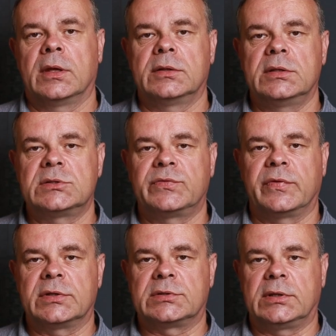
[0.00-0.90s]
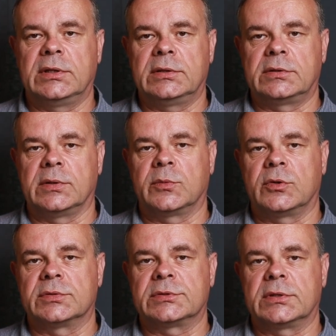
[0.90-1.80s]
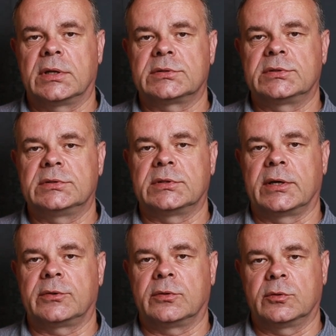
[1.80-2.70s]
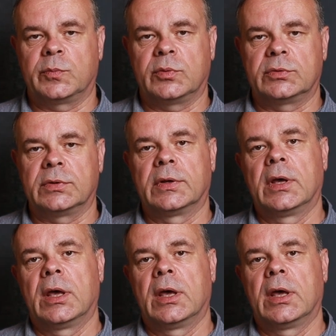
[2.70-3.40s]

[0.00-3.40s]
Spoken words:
In this phase, the lead team considers desired output,